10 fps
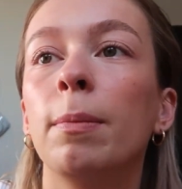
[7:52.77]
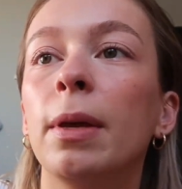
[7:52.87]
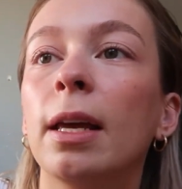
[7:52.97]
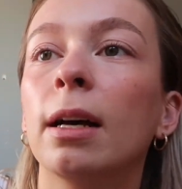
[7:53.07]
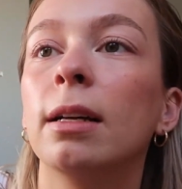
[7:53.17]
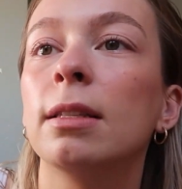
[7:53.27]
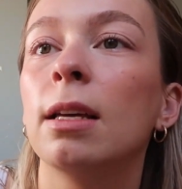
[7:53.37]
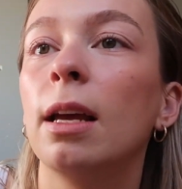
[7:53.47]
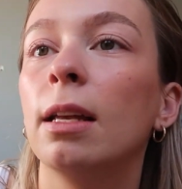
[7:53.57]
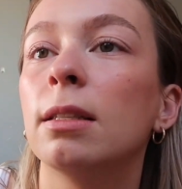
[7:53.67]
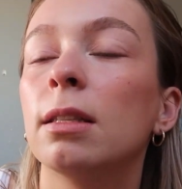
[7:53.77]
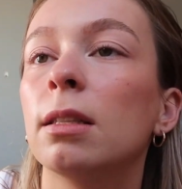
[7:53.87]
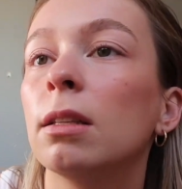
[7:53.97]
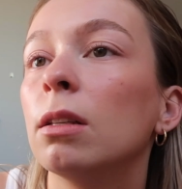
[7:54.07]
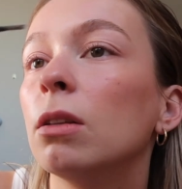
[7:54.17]
because
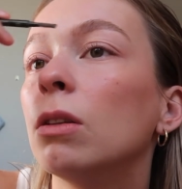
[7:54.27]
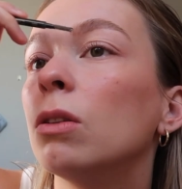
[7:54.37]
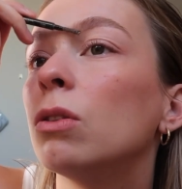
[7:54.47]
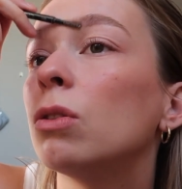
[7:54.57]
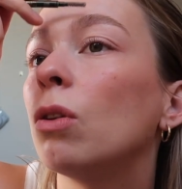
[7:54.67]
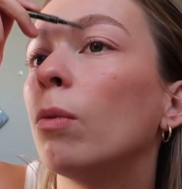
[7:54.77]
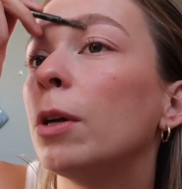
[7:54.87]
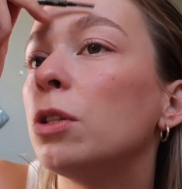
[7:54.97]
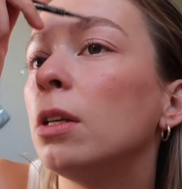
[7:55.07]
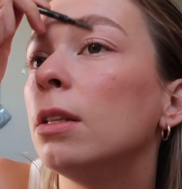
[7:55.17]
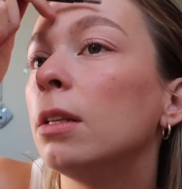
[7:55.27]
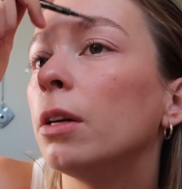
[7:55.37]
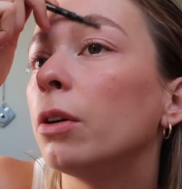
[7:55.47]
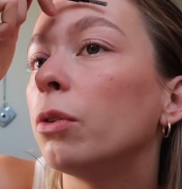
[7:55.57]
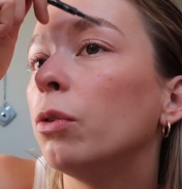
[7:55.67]
it's so much
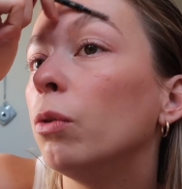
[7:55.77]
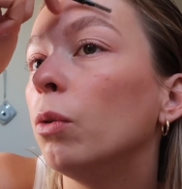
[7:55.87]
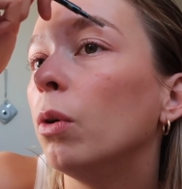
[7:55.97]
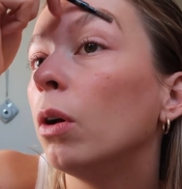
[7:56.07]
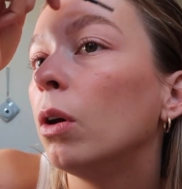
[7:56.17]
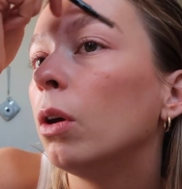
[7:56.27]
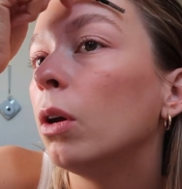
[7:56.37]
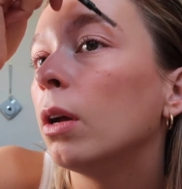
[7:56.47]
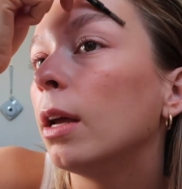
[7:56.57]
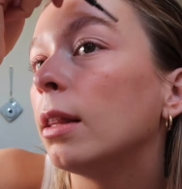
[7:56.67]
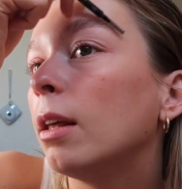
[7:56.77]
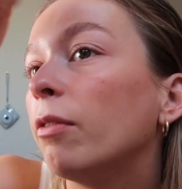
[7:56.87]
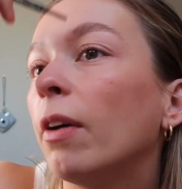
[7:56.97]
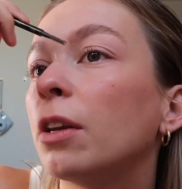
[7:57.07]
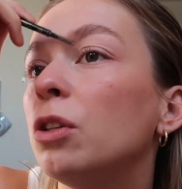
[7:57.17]
easier to get the
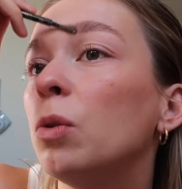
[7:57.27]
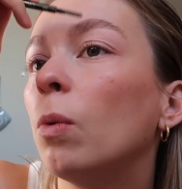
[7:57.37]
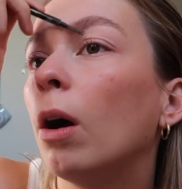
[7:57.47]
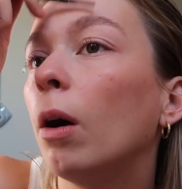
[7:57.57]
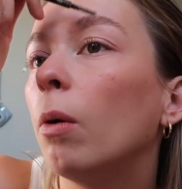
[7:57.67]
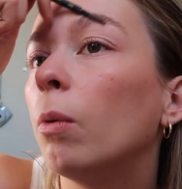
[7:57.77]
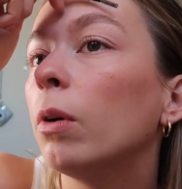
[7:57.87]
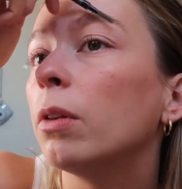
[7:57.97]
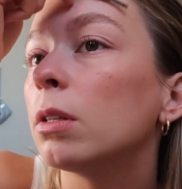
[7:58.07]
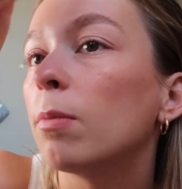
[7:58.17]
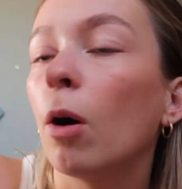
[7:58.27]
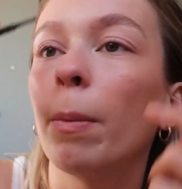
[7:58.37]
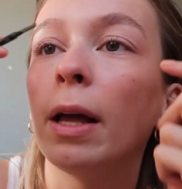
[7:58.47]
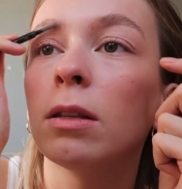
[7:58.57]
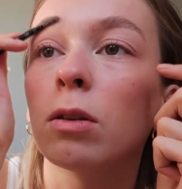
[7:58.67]
effect you want with a small
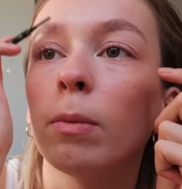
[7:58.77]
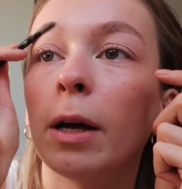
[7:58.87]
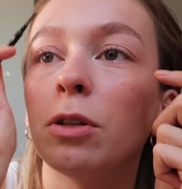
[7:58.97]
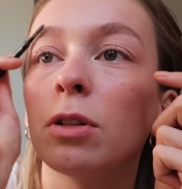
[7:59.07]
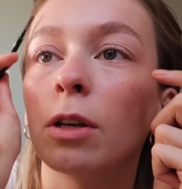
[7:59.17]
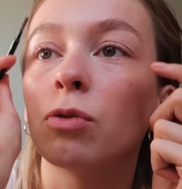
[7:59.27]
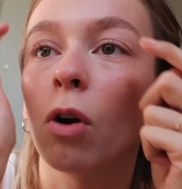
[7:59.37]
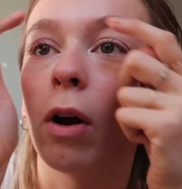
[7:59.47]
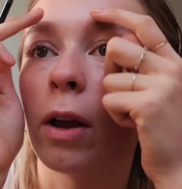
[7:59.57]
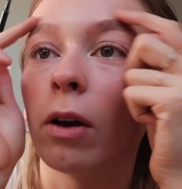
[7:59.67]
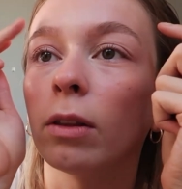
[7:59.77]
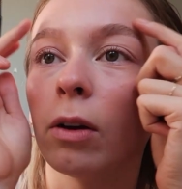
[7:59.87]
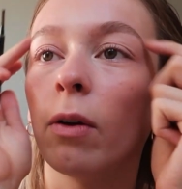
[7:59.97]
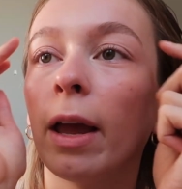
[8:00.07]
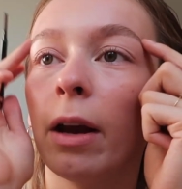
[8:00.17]
pencil by just like drawing on
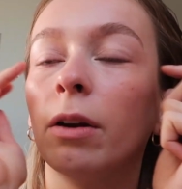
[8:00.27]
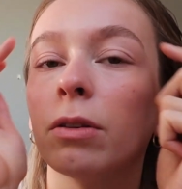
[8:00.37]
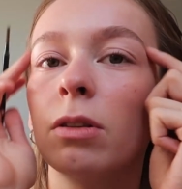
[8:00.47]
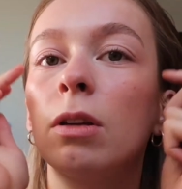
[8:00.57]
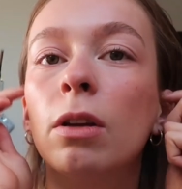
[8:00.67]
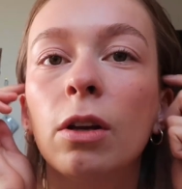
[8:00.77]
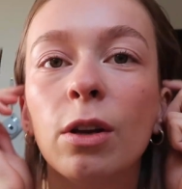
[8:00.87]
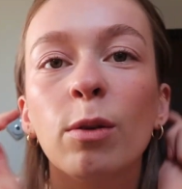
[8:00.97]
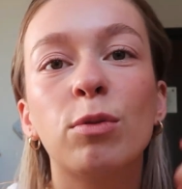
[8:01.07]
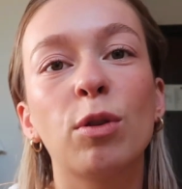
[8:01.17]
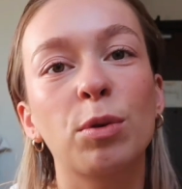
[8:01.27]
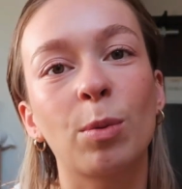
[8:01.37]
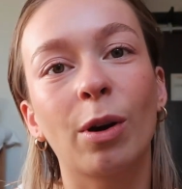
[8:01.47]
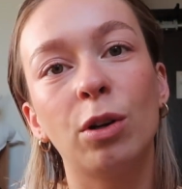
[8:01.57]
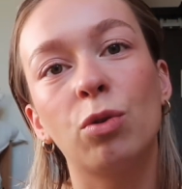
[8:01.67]
little hairs. You have so
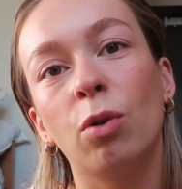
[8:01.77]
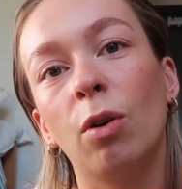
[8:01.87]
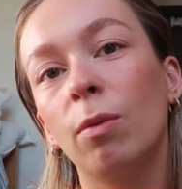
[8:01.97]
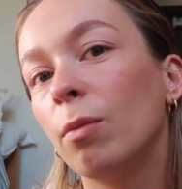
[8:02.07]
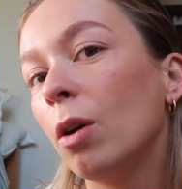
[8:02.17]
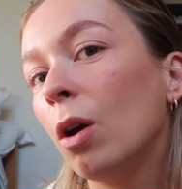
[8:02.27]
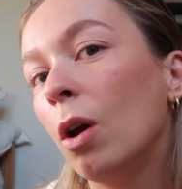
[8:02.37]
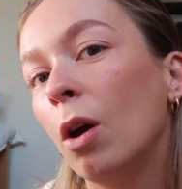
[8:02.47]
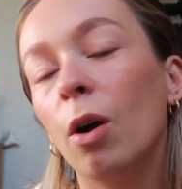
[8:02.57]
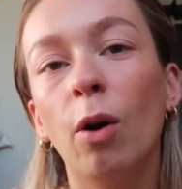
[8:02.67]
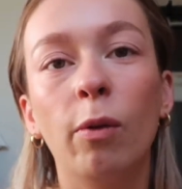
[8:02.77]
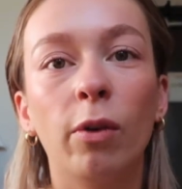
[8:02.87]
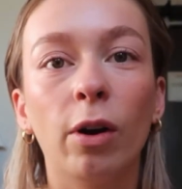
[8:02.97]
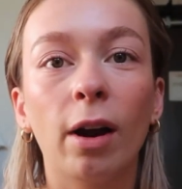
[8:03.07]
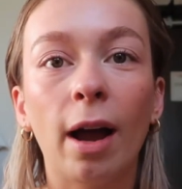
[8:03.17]
much more control
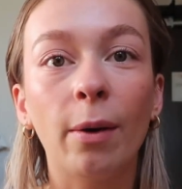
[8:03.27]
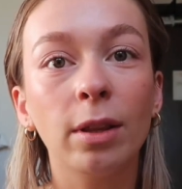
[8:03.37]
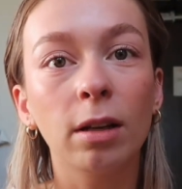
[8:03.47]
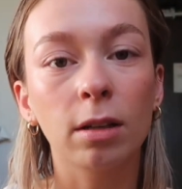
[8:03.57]
over how it